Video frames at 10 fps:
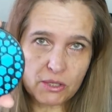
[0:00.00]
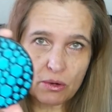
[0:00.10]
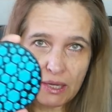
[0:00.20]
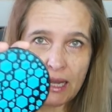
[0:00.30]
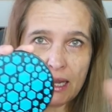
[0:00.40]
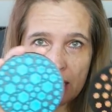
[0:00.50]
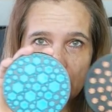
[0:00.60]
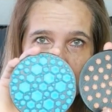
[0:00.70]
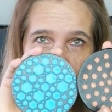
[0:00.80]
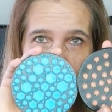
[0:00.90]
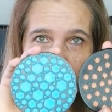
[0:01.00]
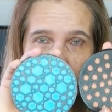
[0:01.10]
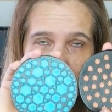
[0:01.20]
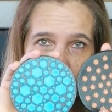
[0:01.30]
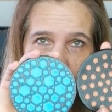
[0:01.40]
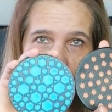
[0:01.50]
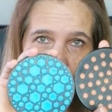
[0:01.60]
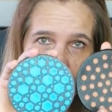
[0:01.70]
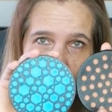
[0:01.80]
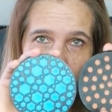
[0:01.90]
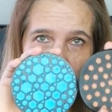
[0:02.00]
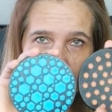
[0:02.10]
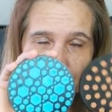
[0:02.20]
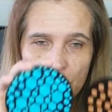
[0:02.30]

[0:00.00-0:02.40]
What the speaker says: okay, similar to this one.